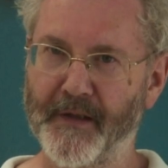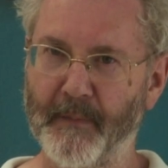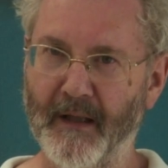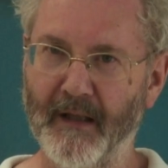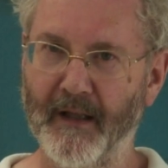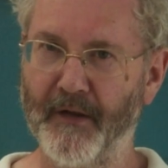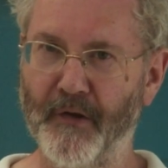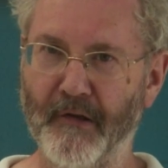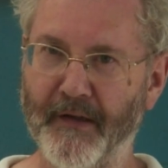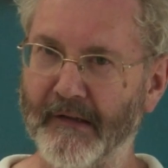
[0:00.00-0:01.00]
about
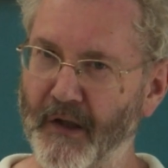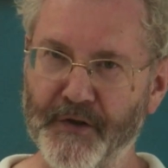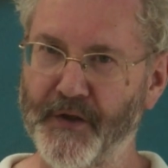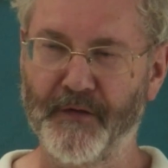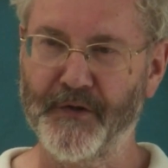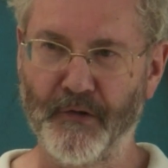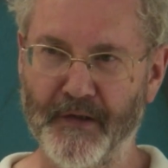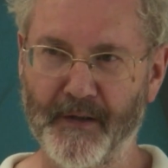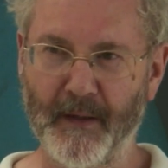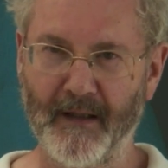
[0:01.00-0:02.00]
Leonor, and there are lots of
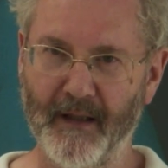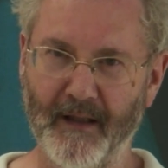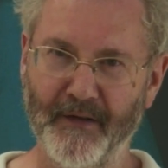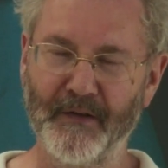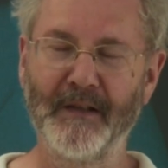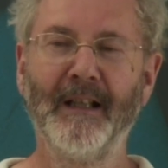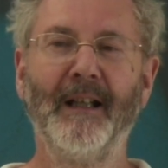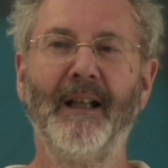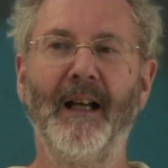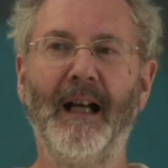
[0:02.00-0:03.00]
stories about Leonor.
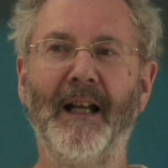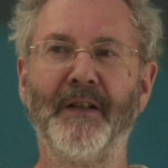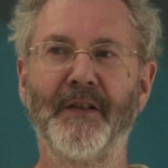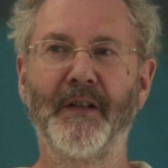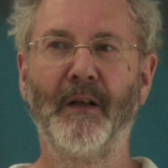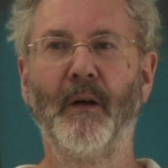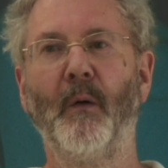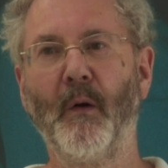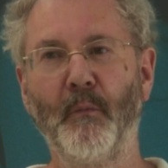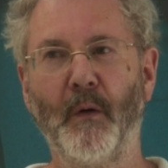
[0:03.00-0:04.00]
And
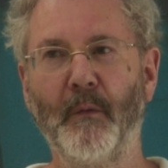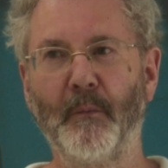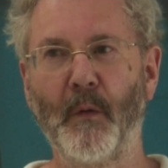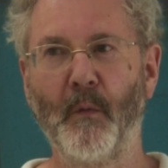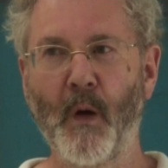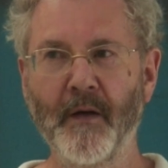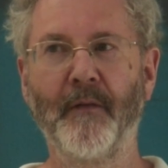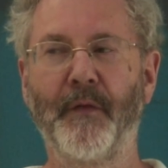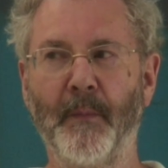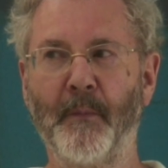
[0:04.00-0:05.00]
one
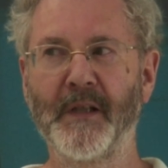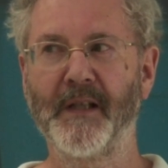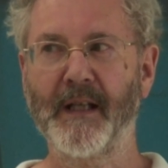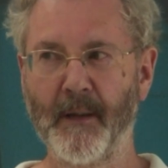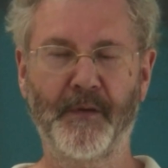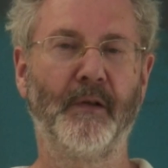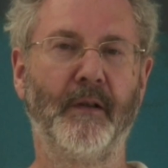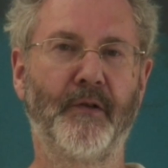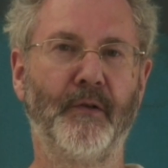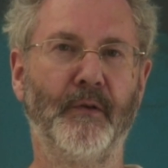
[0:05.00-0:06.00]
of them, which is
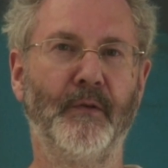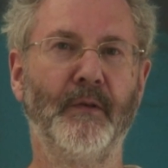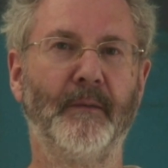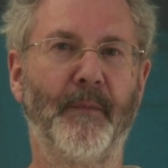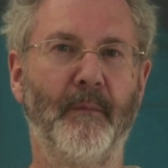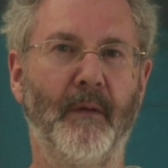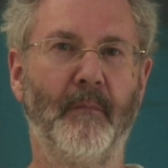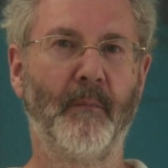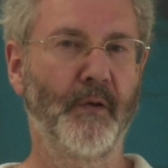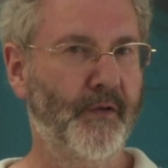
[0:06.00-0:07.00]
absolutely true,
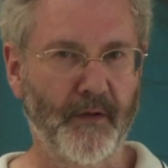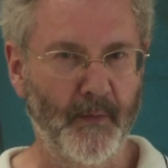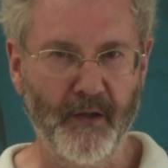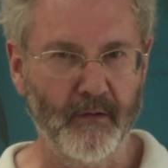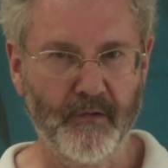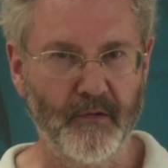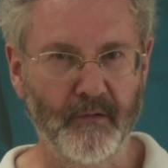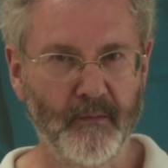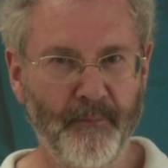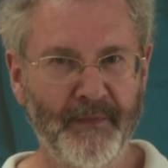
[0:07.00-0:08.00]
most of them are not
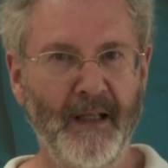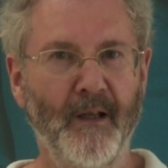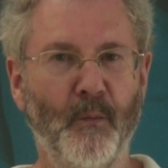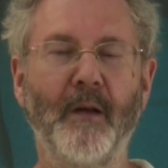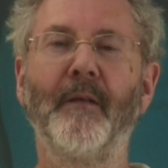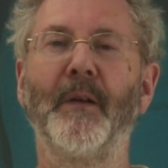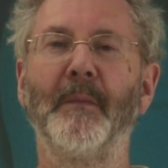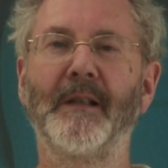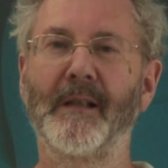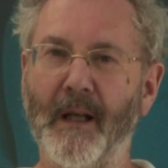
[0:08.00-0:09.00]
true, one of them
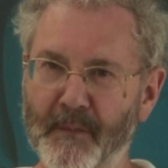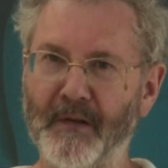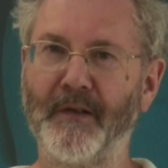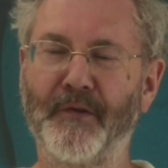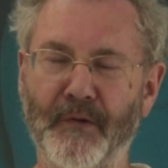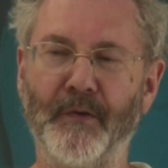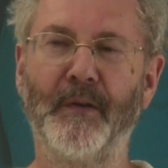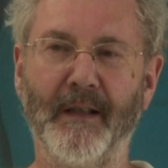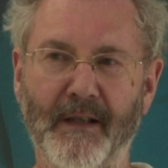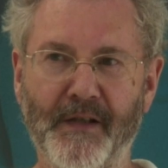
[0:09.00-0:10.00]
that is absolutely true
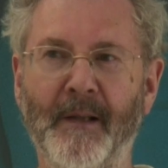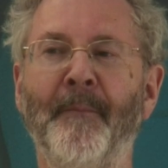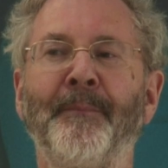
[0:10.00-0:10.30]
is